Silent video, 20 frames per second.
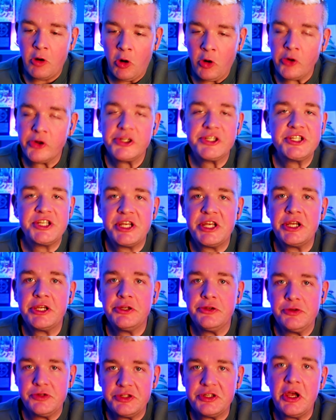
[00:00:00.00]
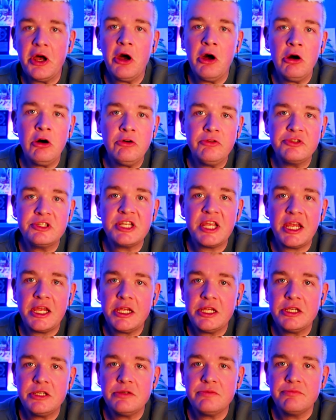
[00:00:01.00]
sick yourselves,
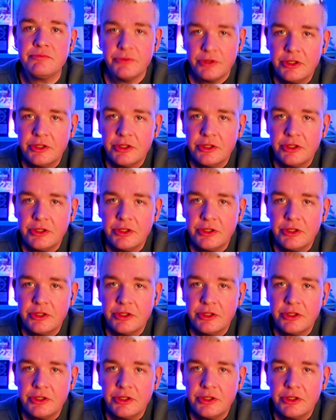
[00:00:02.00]
and